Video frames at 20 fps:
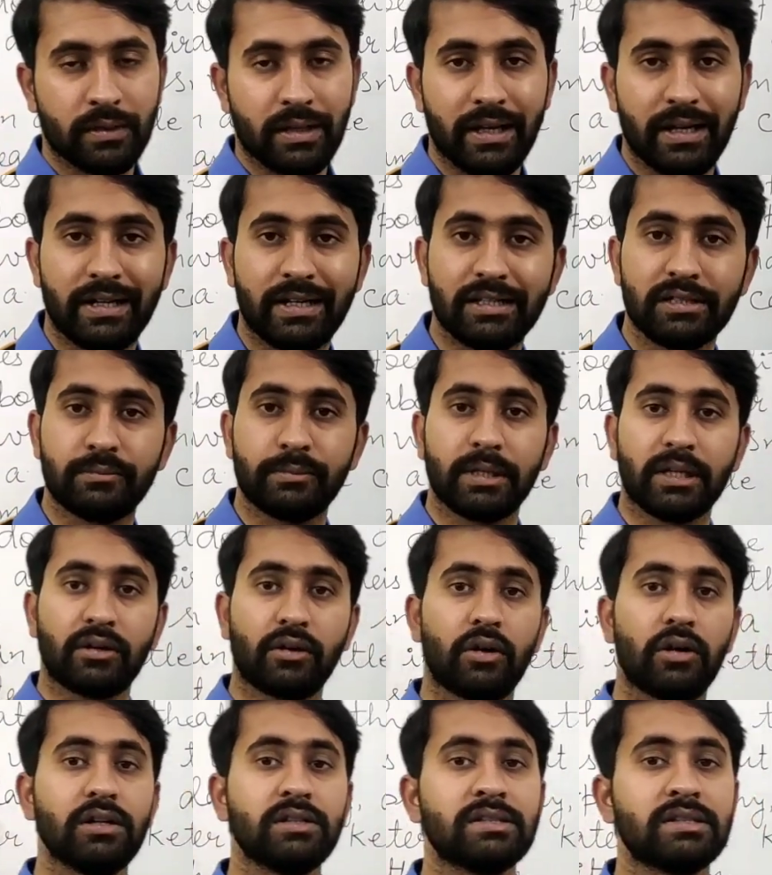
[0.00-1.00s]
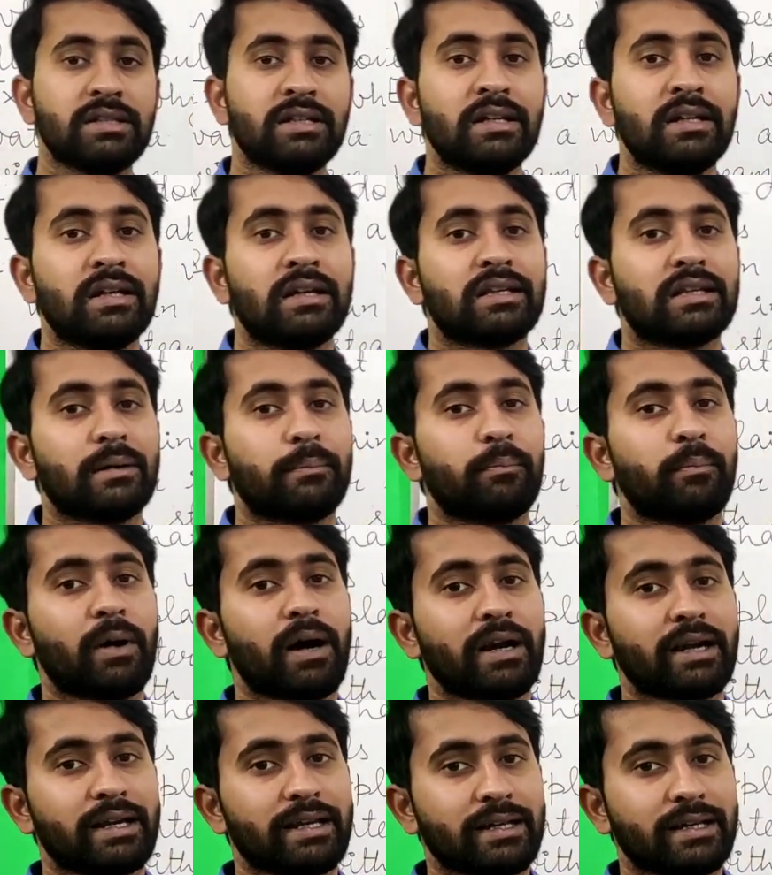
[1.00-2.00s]
It is because the
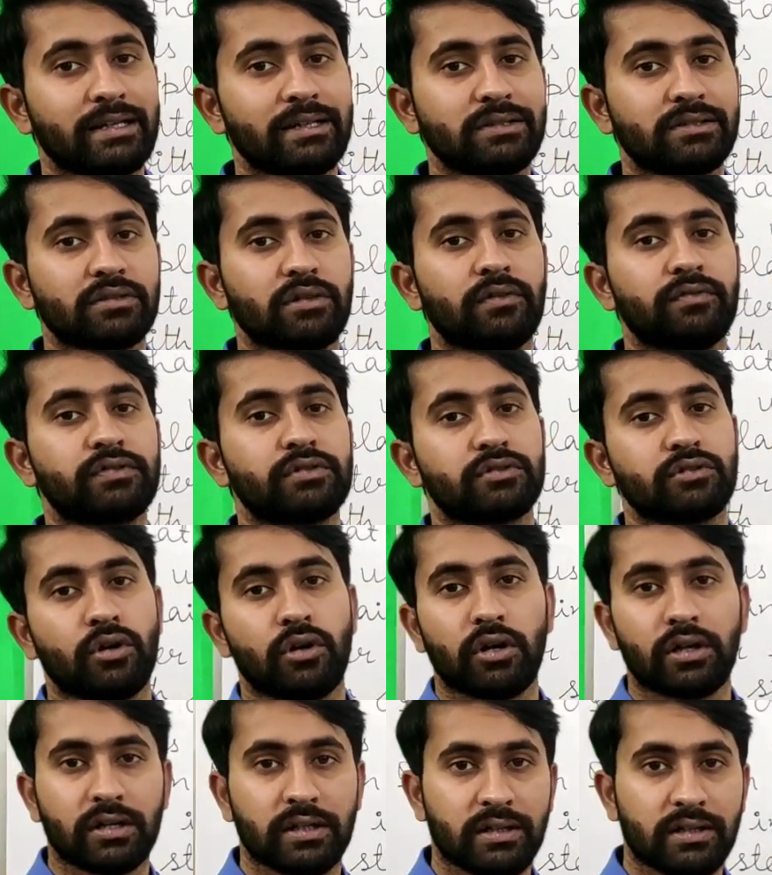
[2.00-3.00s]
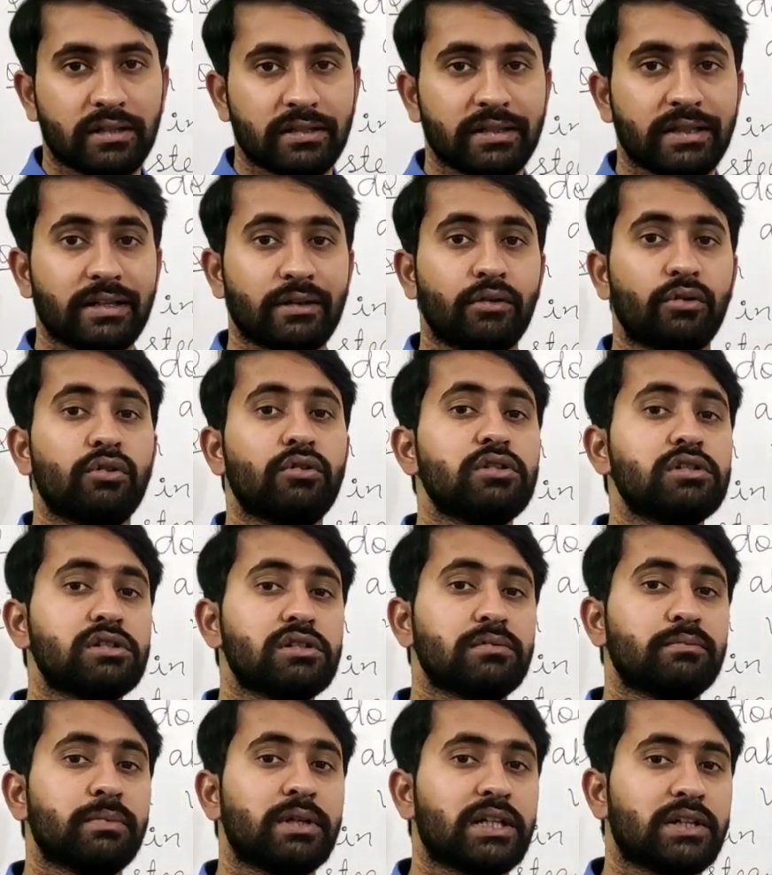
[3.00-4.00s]
particles of salt, they
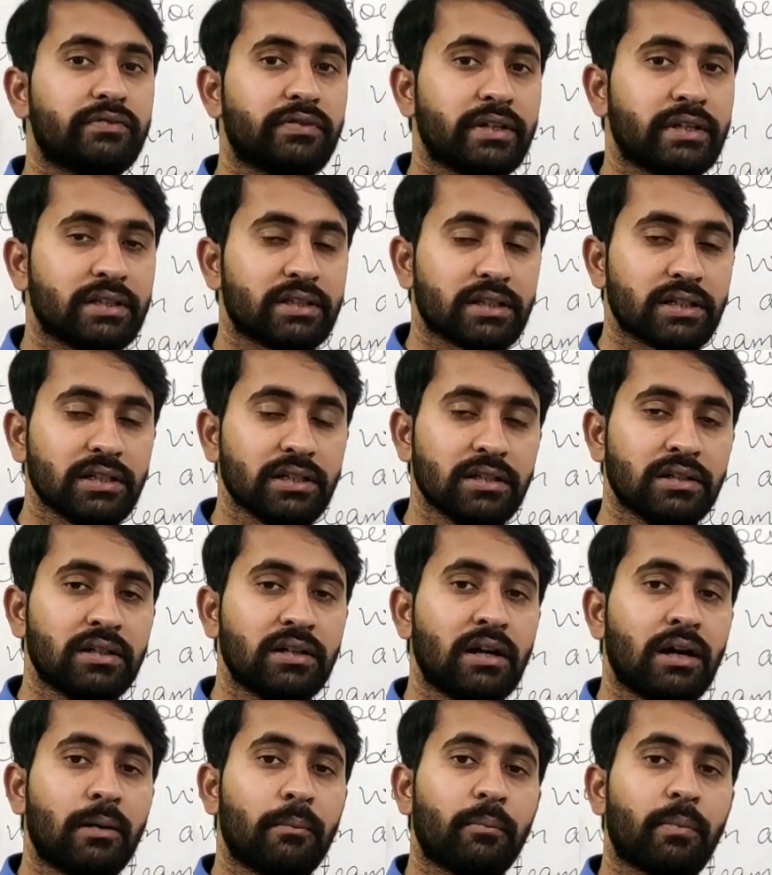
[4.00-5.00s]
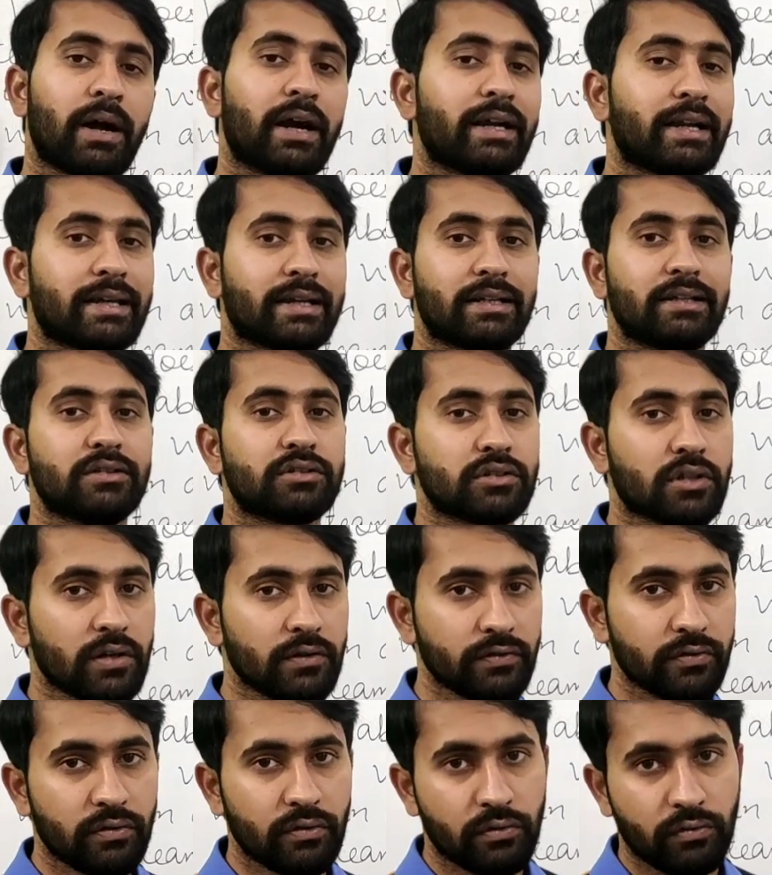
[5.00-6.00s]
goes between the particles
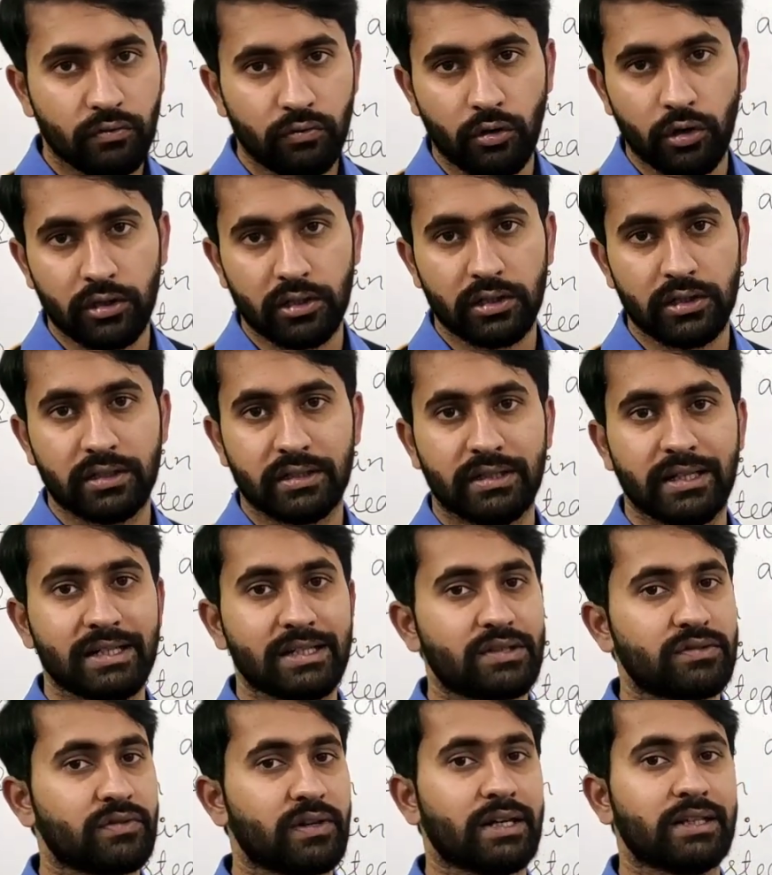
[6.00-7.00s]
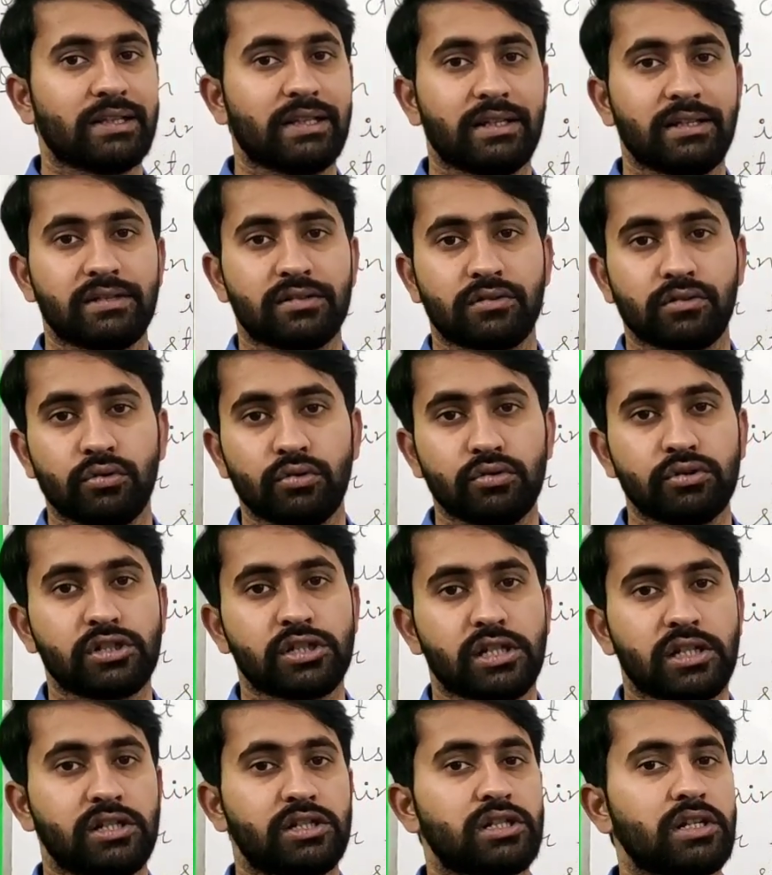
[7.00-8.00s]
of water. That's why there is no
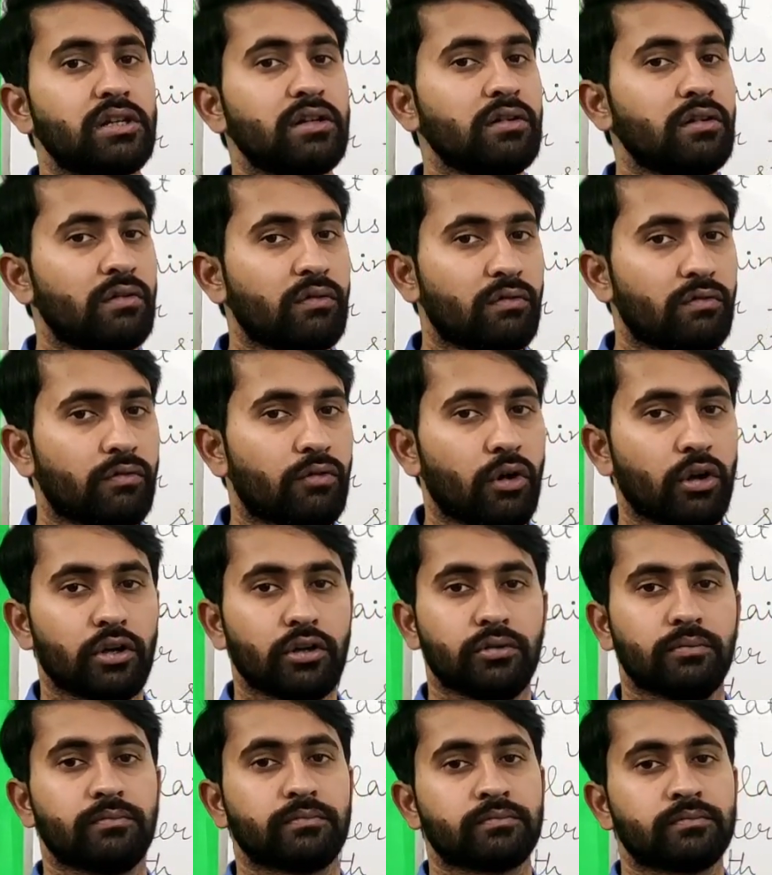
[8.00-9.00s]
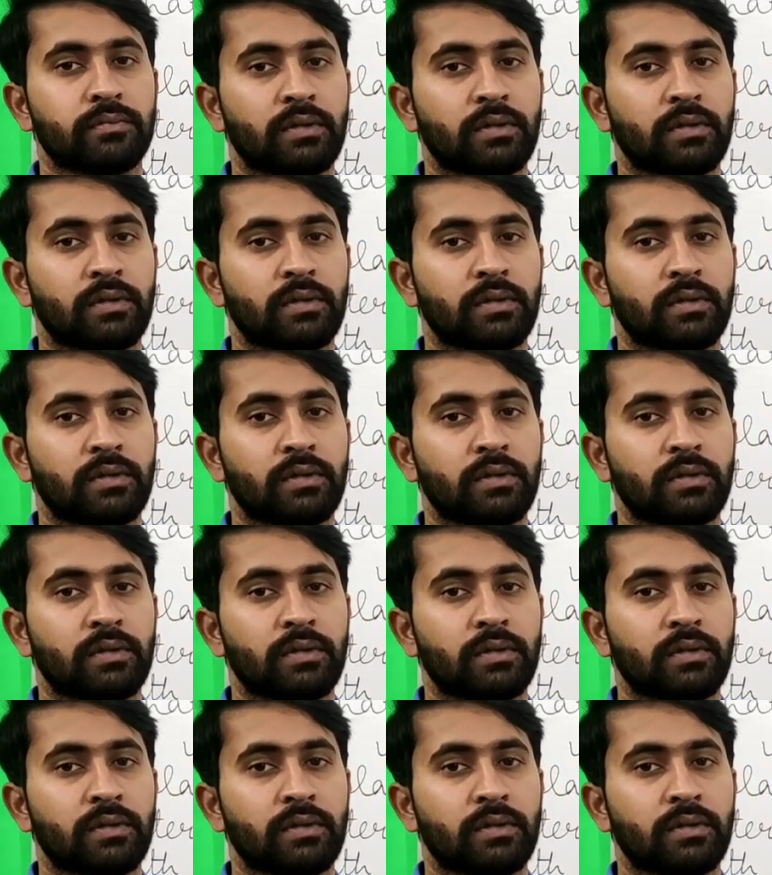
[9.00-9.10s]
change in volume.